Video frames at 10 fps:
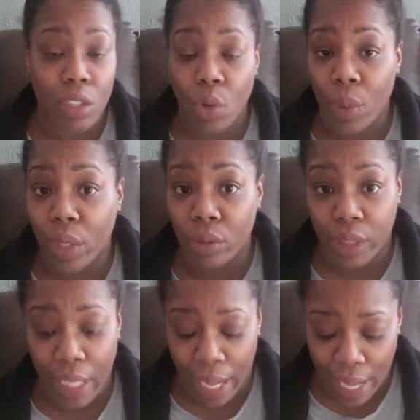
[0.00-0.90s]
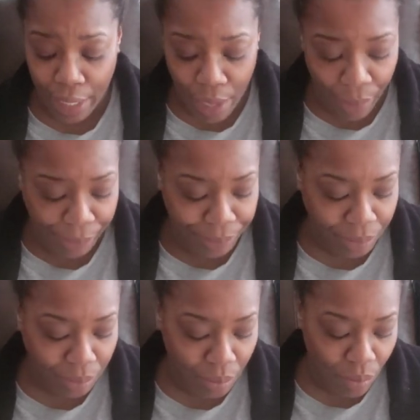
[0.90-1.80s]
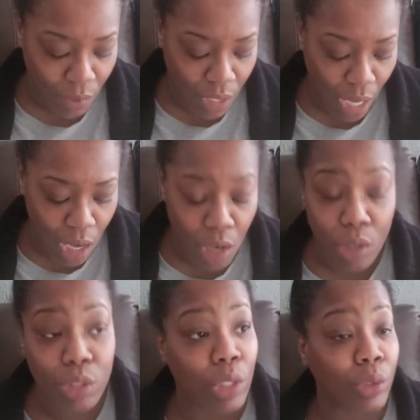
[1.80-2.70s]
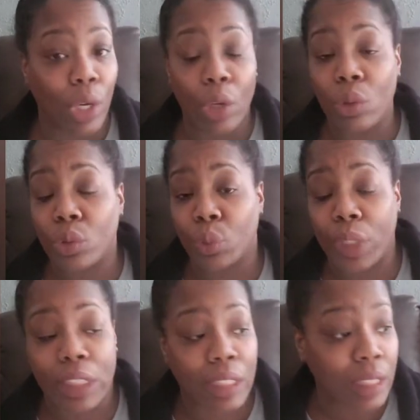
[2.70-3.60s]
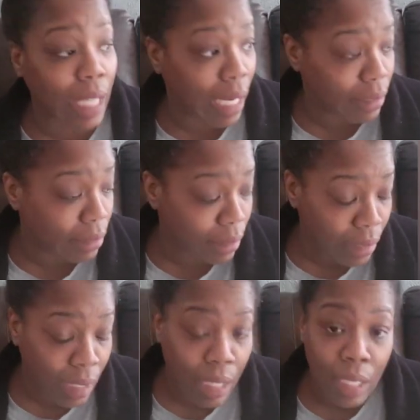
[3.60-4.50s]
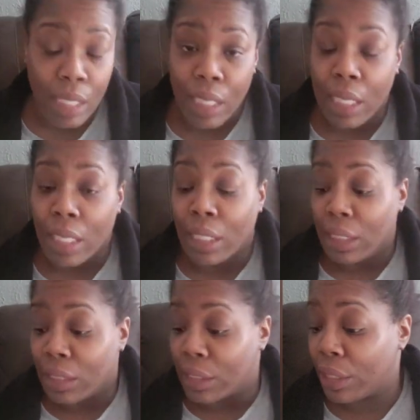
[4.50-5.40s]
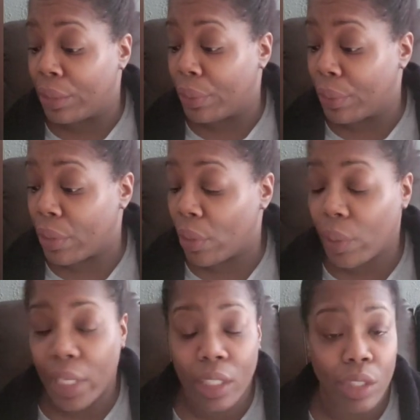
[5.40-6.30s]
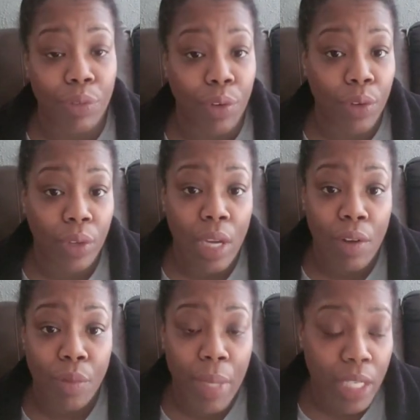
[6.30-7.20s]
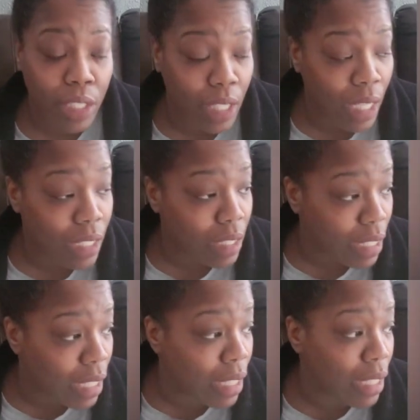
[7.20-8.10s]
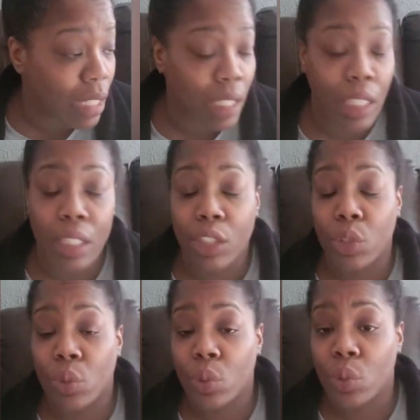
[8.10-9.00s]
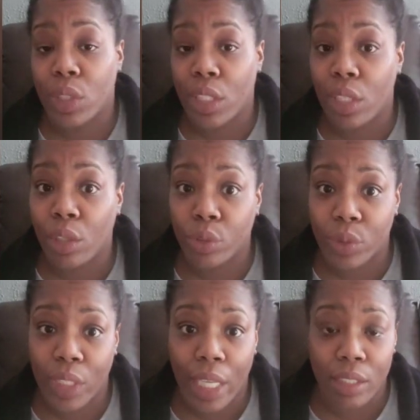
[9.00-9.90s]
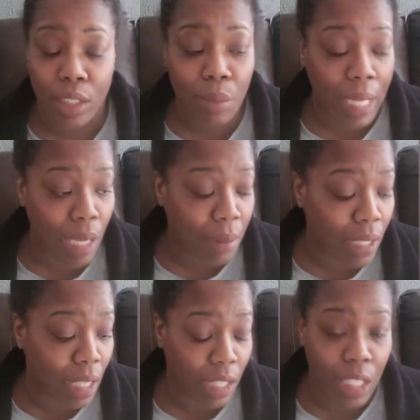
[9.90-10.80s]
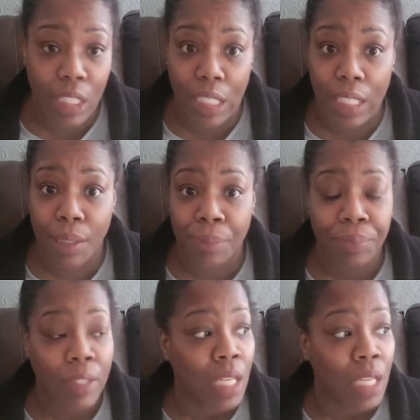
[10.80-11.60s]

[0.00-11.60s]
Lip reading: so we're going to see how it go. Y'all, so the Holts went to the doctor to, get the further confirmation that is needed and to see the ultrasounds of the baby, and they did.